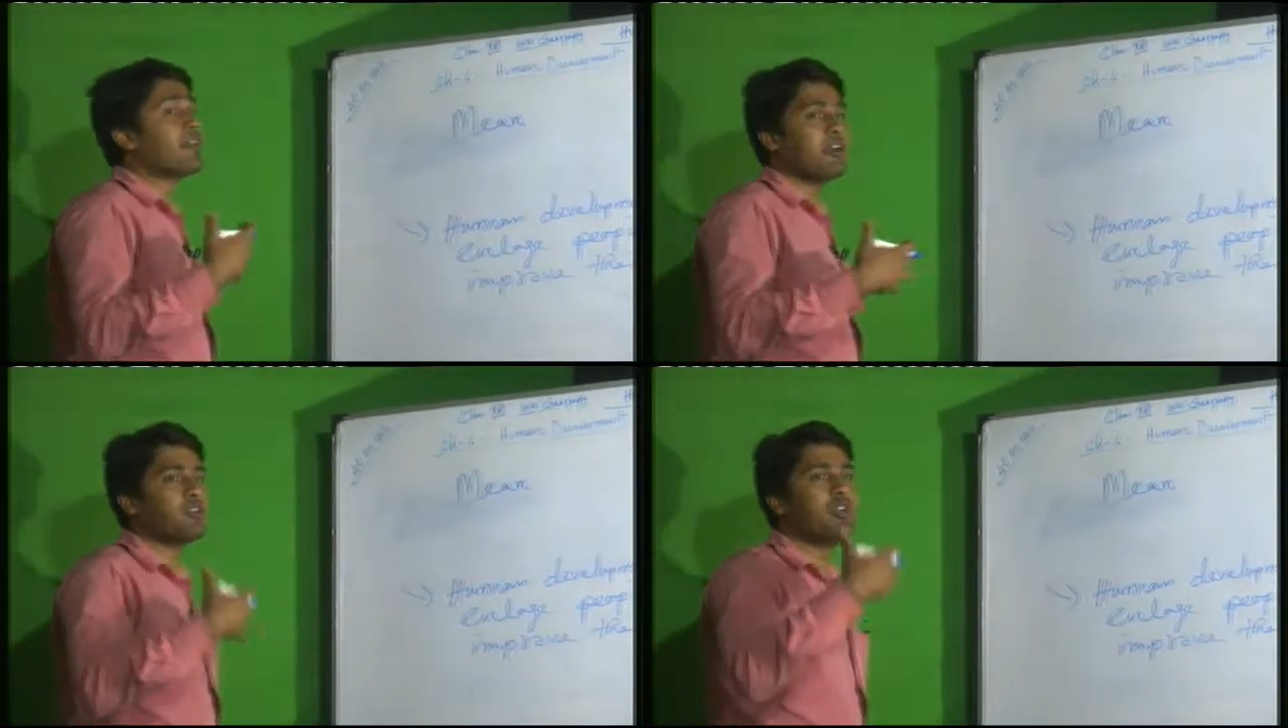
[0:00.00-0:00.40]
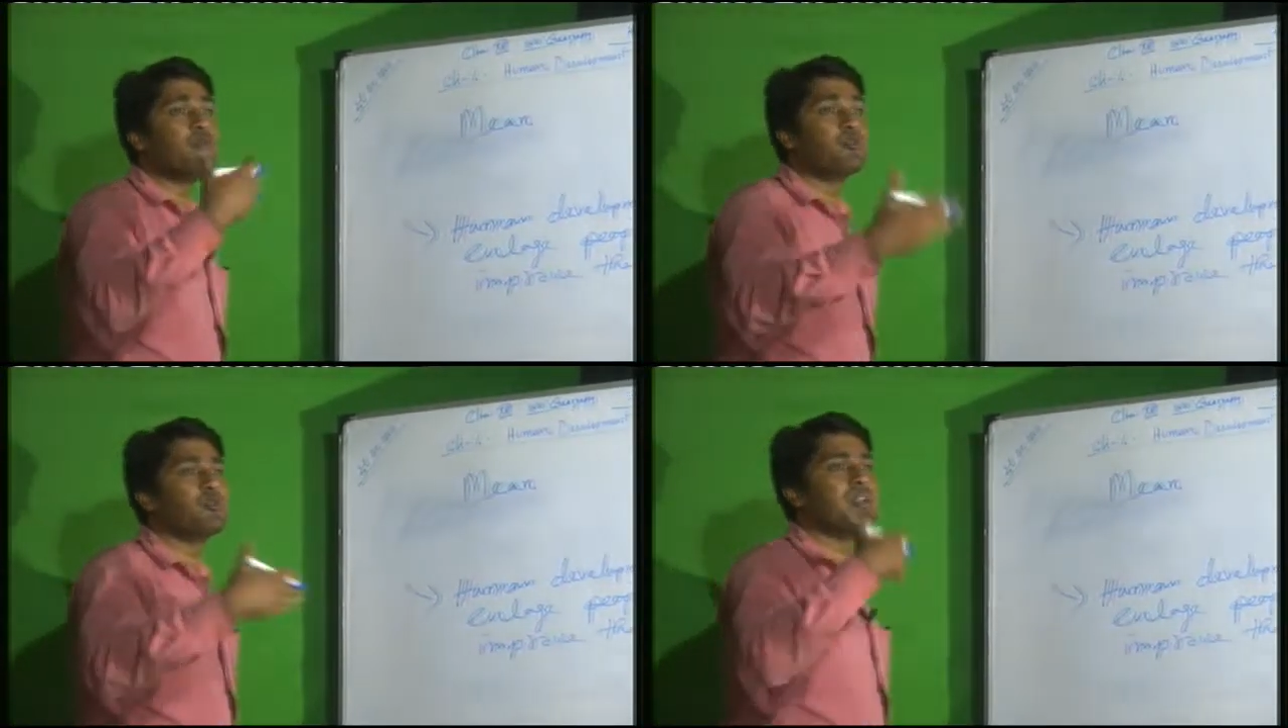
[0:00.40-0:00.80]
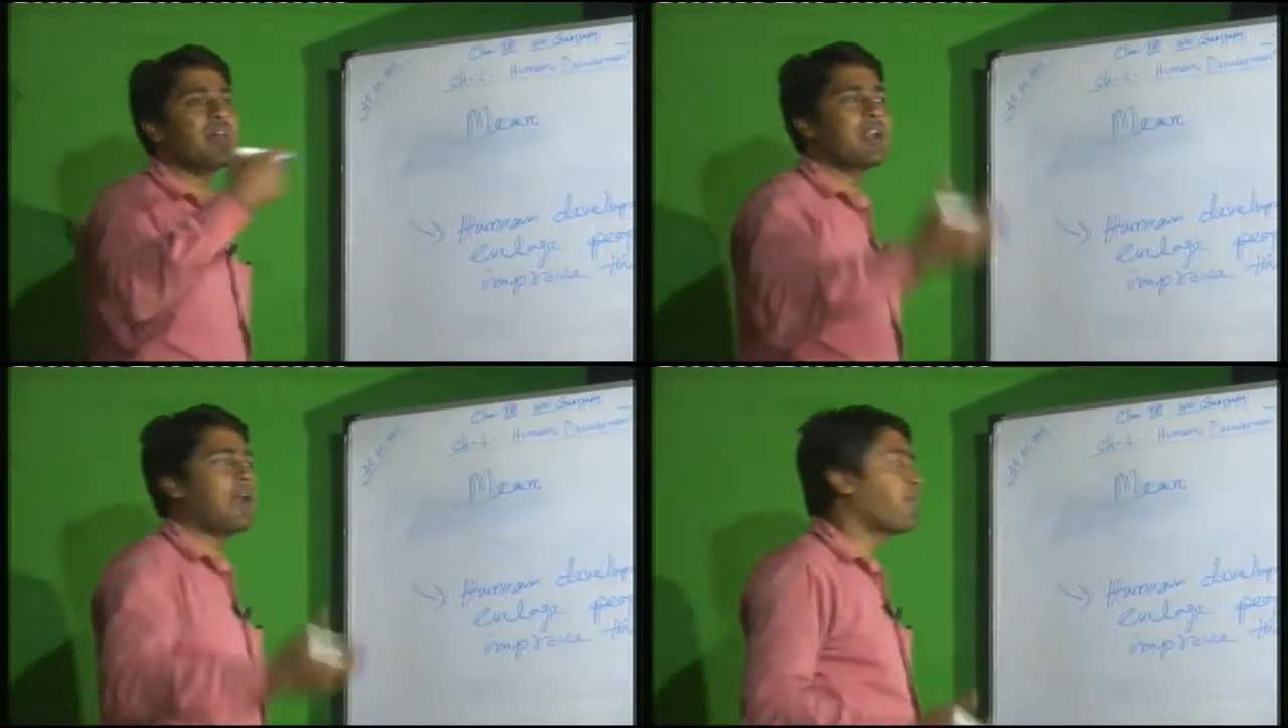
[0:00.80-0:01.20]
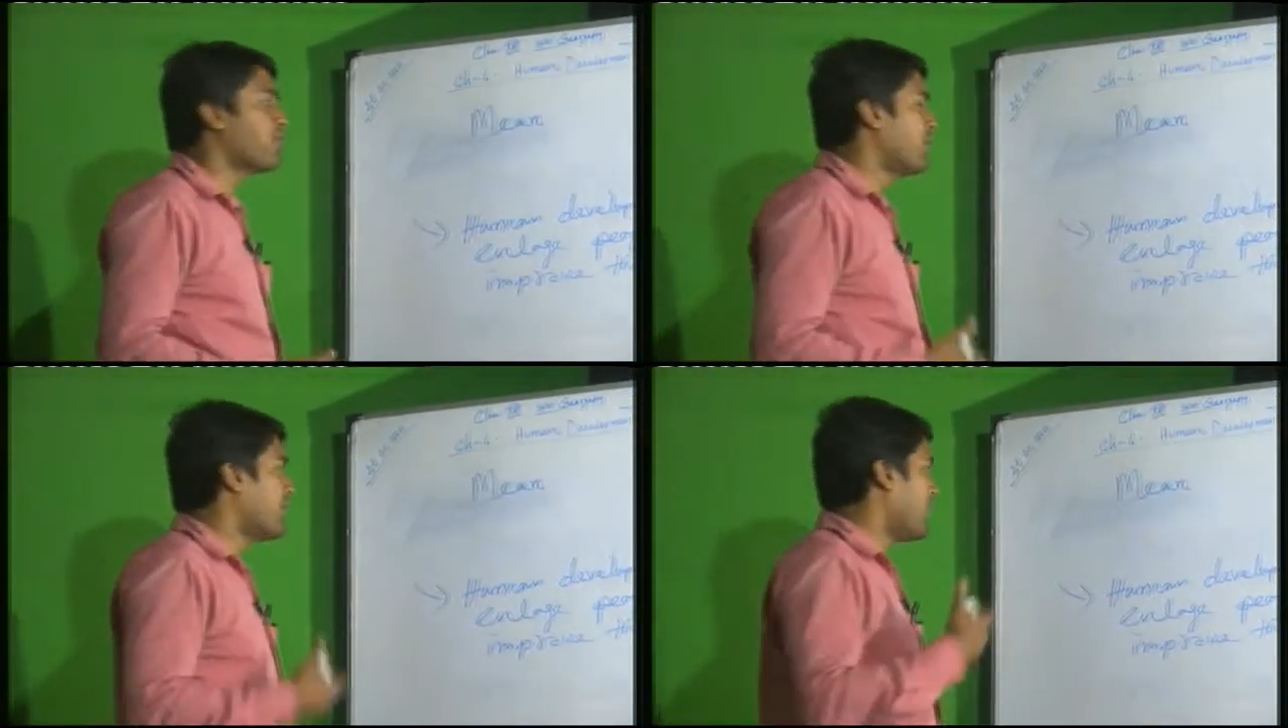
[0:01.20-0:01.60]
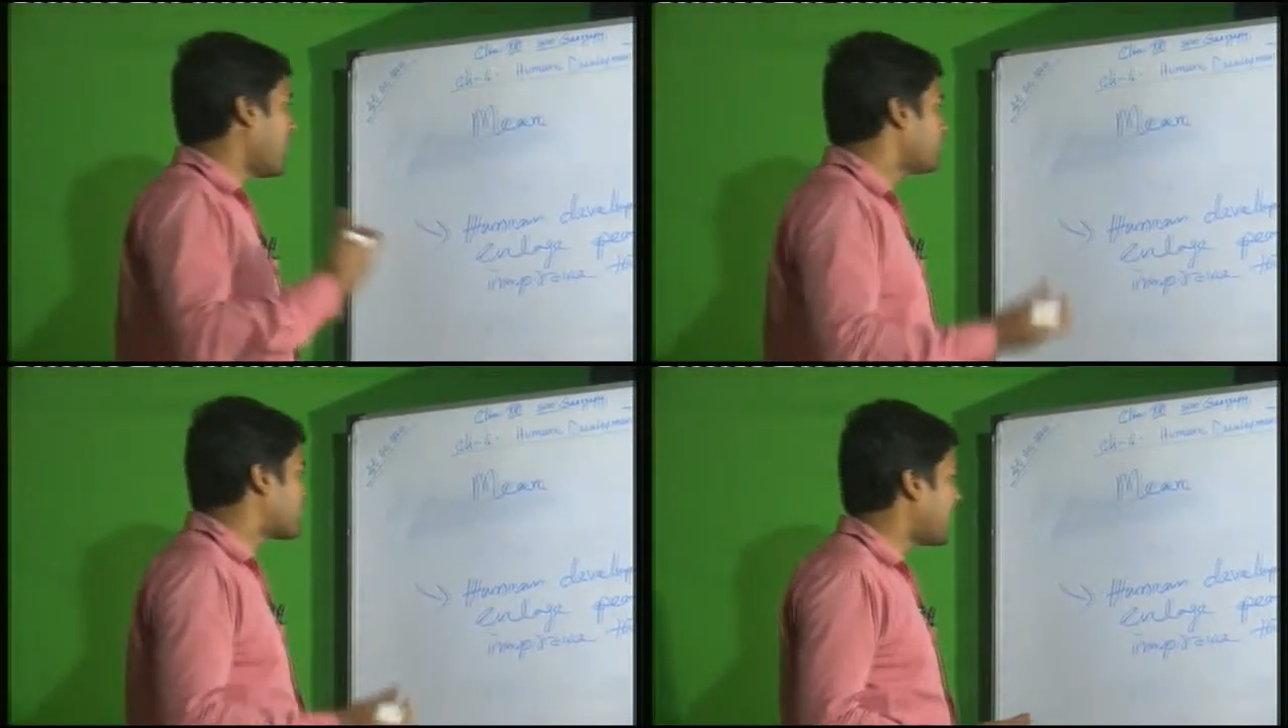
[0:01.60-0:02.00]
try to improve their
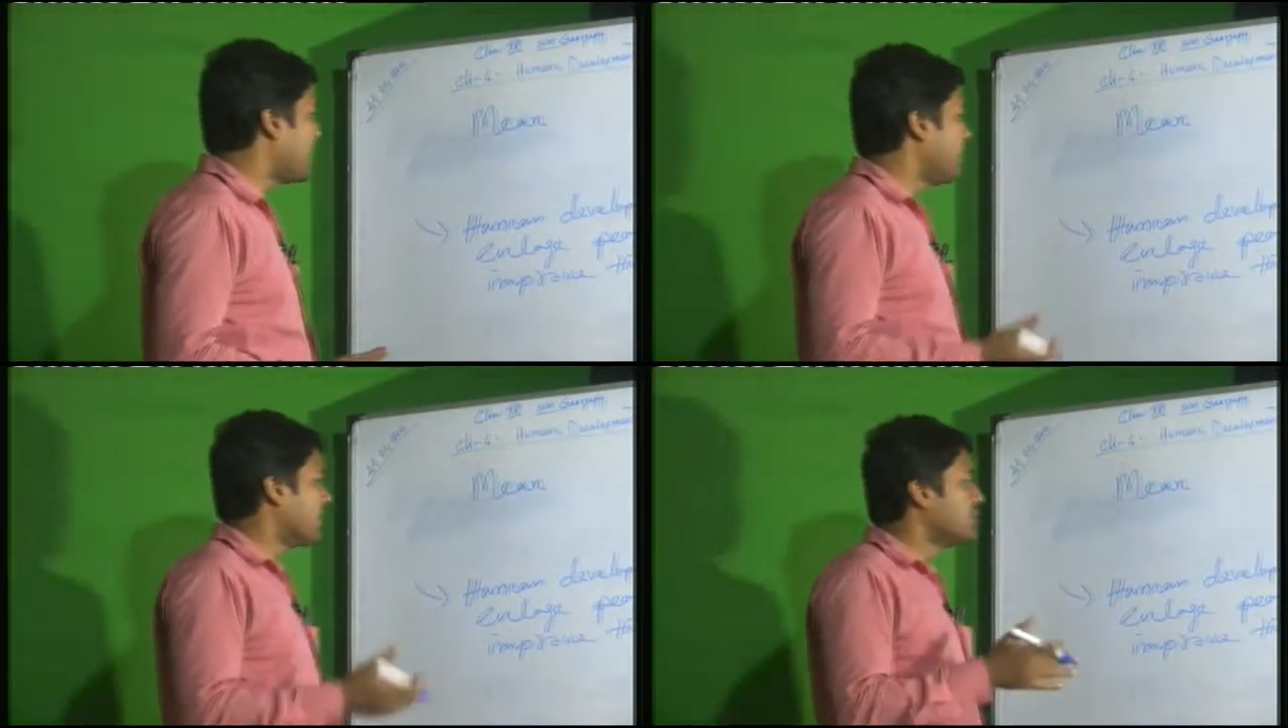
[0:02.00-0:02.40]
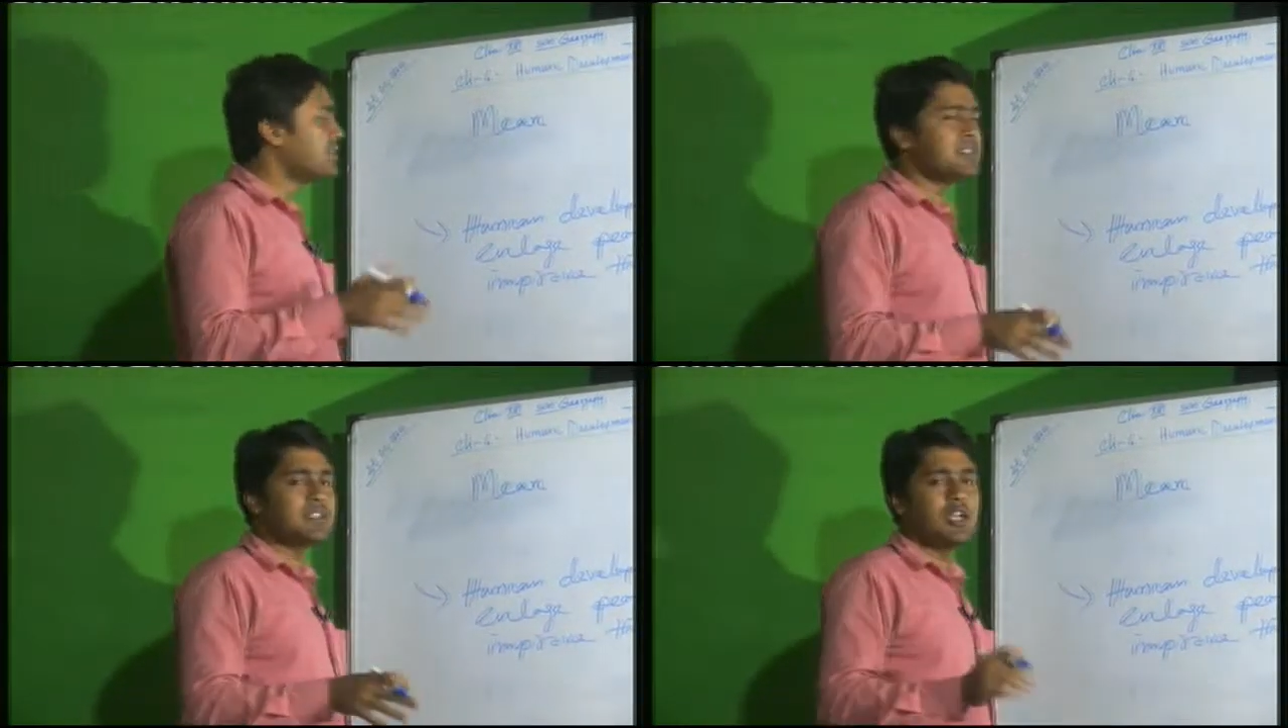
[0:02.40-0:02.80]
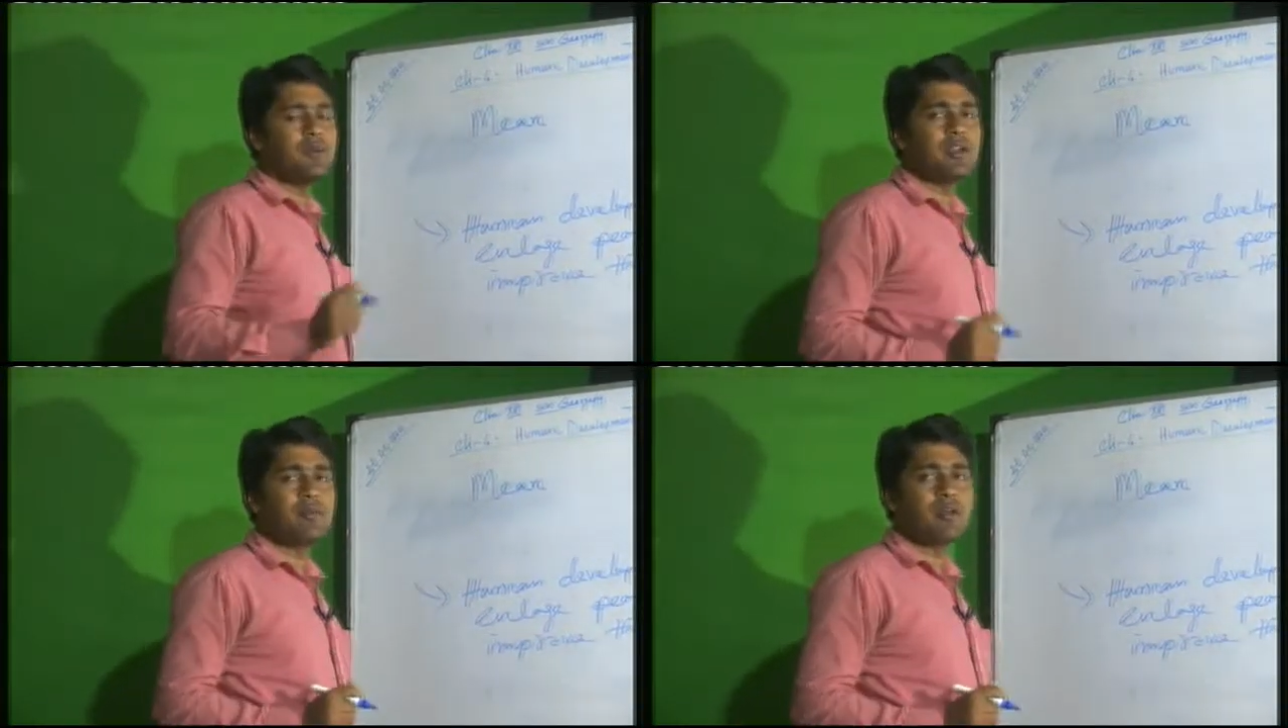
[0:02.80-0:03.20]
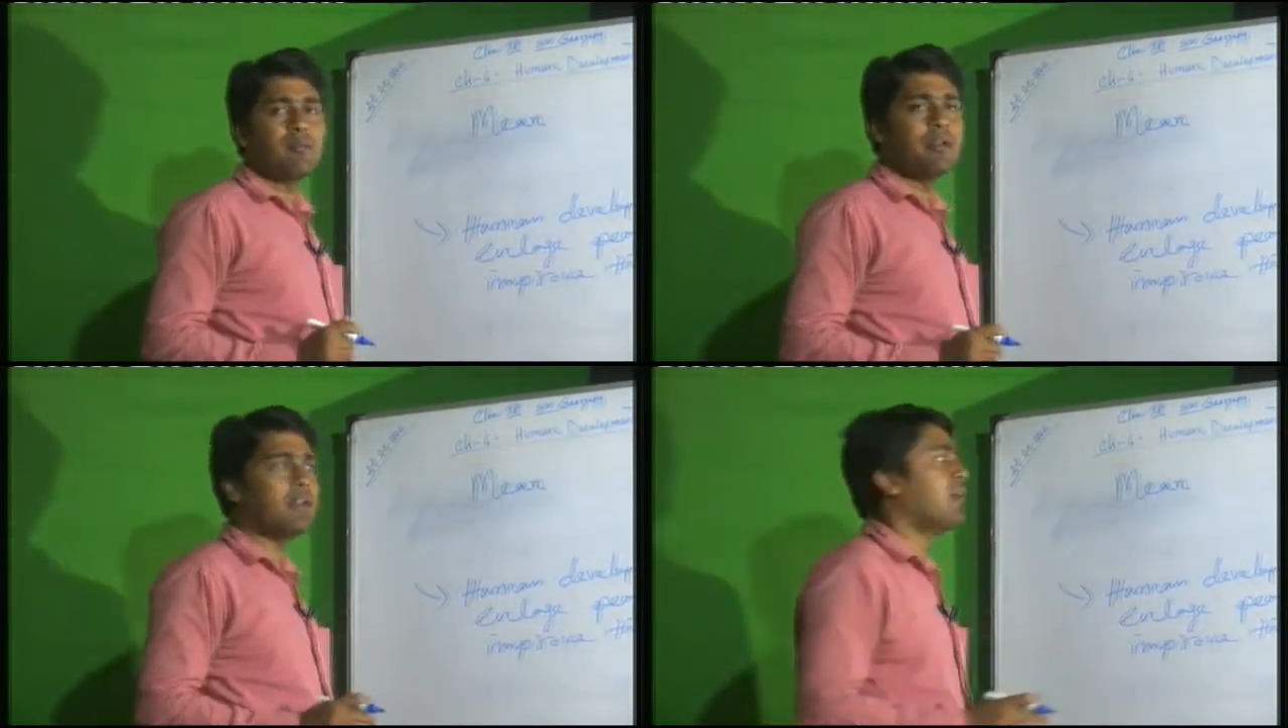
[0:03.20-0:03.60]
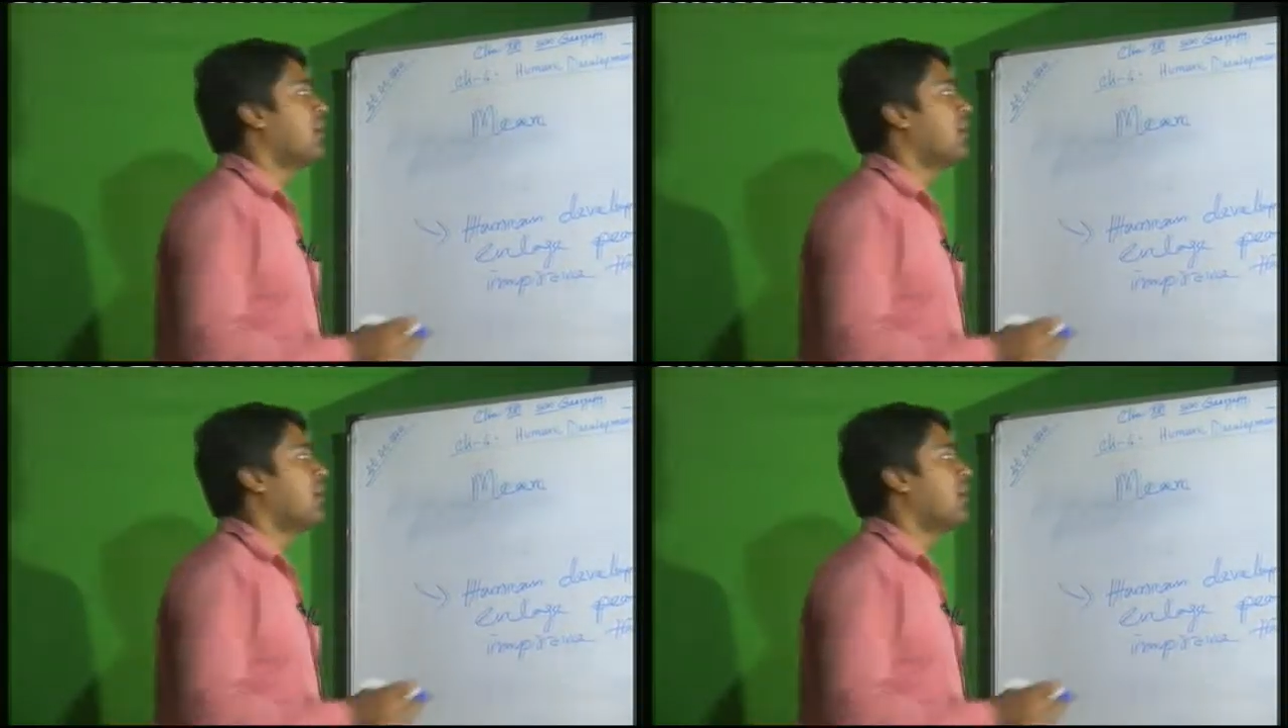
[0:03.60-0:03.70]
lifestyle. This is the human development.